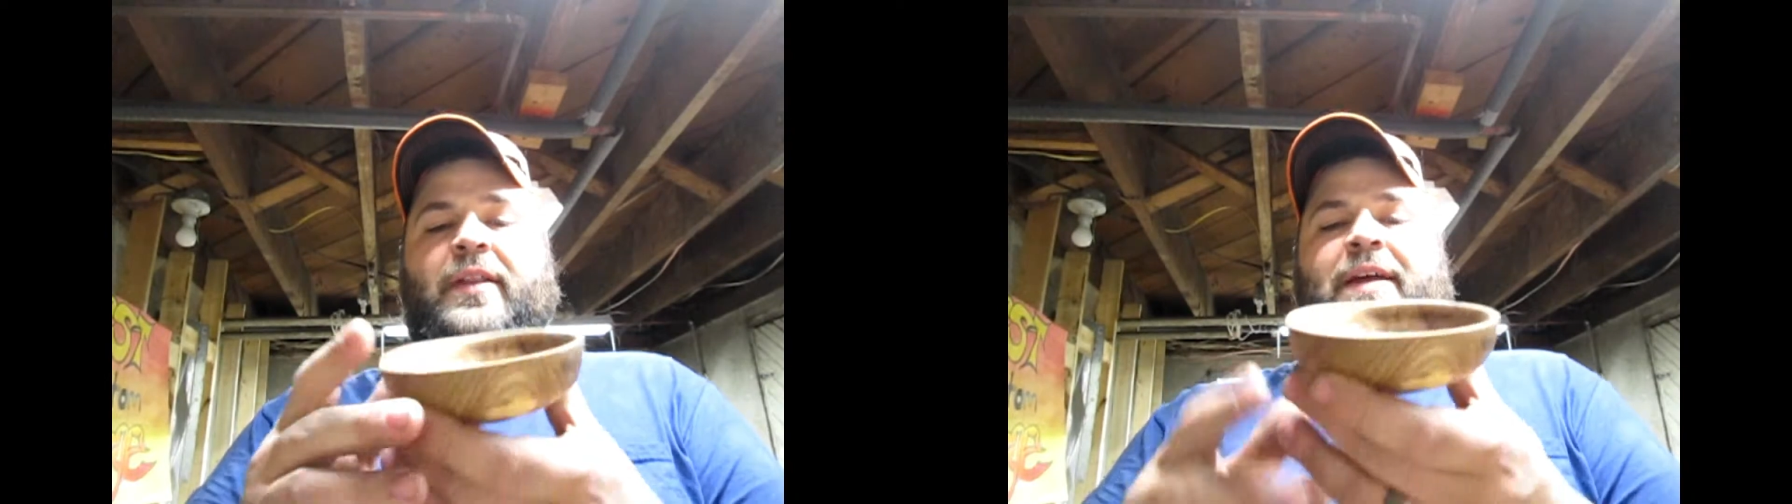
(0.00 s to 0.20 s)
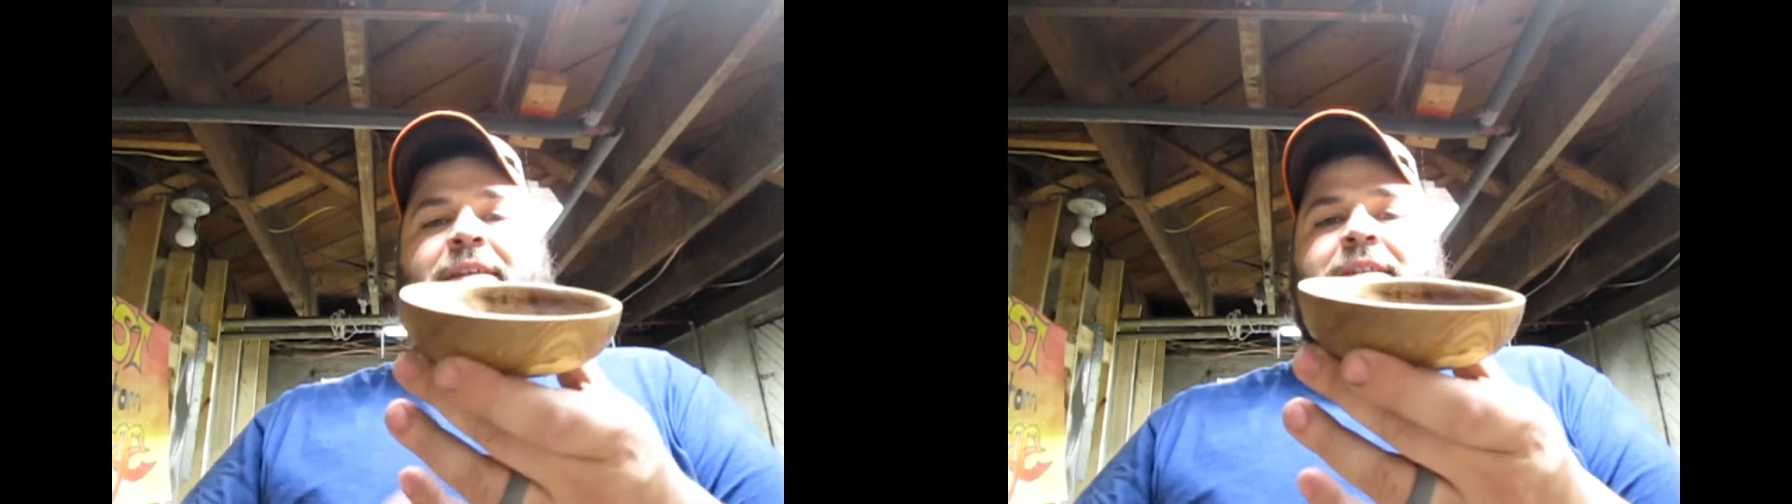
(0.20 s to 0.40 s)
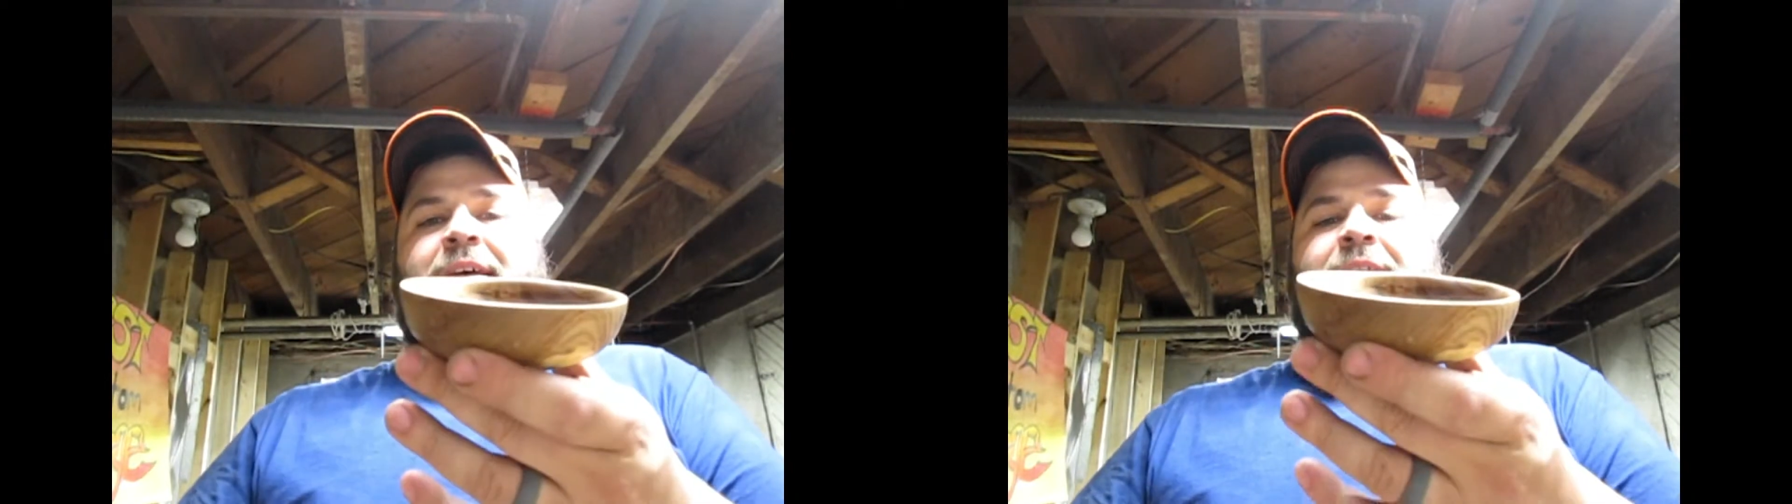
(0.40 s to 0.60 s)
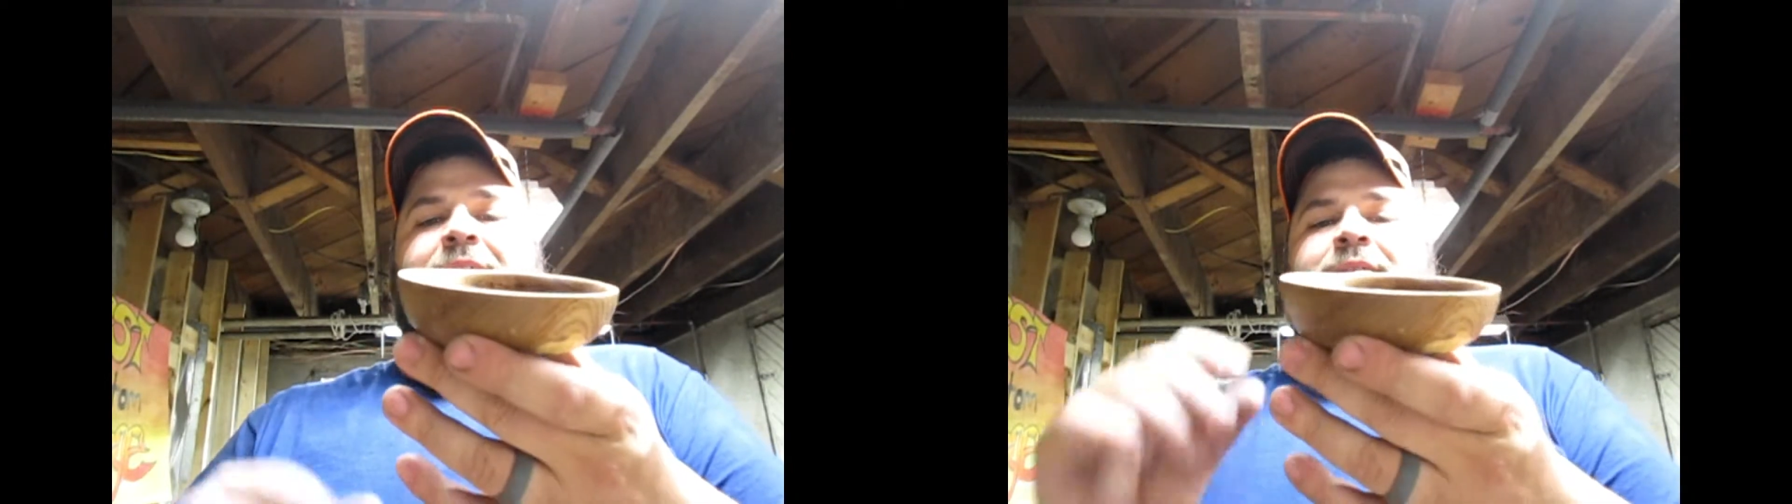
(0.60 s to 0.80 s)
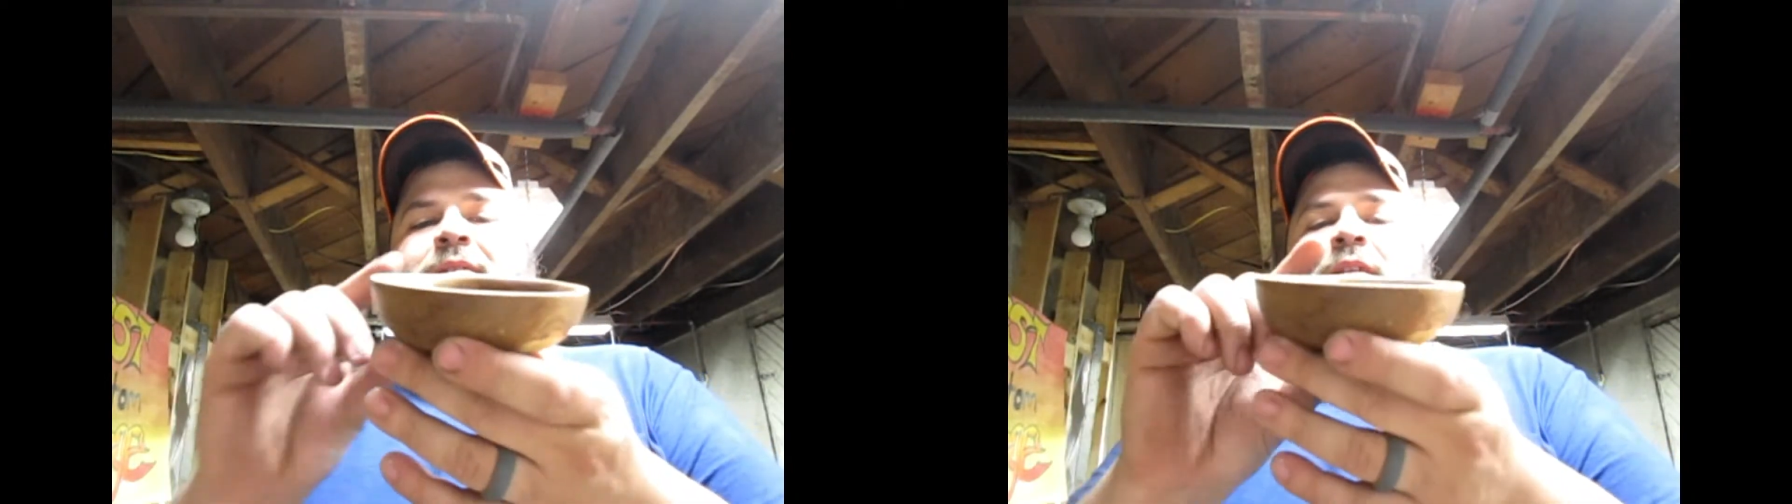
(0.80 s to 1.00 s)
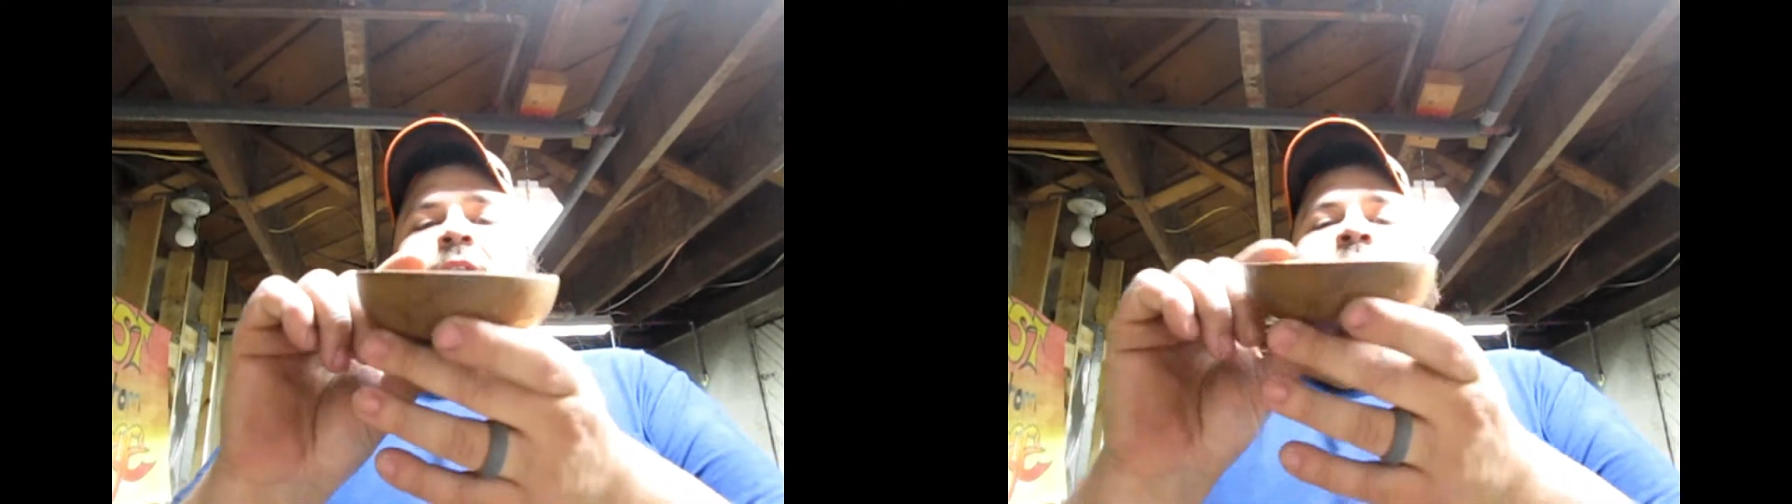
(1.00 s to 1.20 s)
like I said, it's